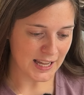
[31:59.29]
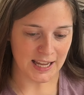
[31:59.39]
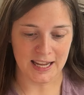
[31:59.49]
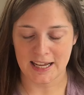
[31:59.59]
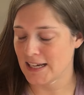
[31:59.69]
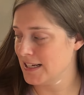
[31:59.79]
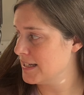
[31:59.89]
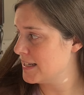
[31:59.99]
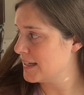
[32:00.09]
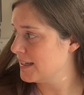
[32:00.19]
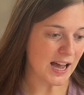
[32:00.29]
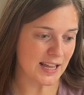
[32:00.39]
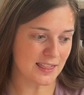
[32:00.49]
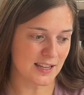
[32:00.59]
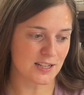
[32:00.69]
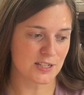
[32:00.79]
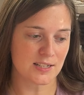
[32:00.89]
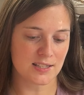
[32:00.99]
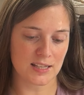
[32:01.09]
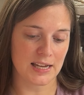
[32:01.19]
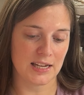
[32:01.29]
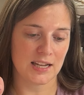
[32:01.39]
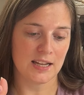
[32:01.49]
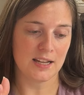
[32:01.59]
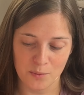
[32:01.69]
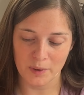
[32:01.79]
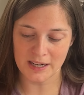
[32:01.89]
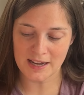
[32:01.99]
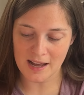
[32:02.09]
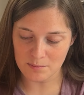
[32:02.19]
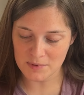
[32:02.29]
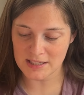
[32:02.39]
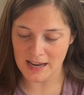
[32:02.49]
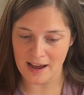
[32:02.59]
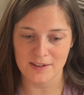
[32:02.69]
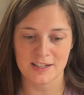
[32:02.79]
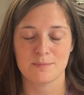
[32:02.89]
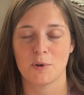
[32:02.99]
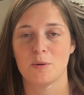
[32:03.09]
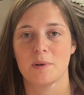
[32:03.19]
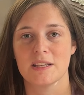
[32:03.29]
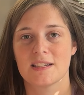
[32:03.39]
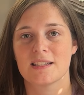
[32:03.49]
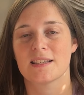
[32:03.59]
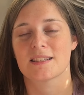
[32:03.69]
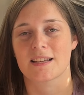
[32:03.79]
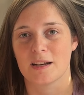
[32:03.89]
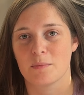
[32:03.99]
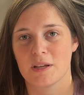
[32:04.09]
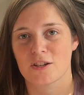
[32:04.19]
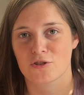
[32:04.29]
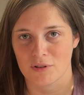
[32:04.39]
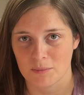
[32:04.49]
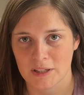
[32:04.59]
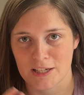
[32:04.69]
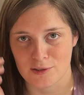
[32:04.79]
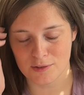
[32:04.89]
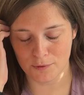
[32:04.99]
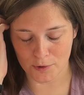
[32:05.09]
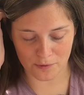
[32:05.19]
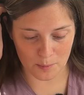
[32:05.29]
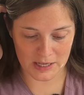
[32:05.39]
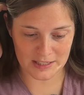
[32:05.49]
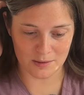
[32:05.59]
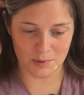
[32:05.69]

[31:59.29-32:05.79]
And I think just like when it comes to having a small business, it's gonna be extremely useful for me to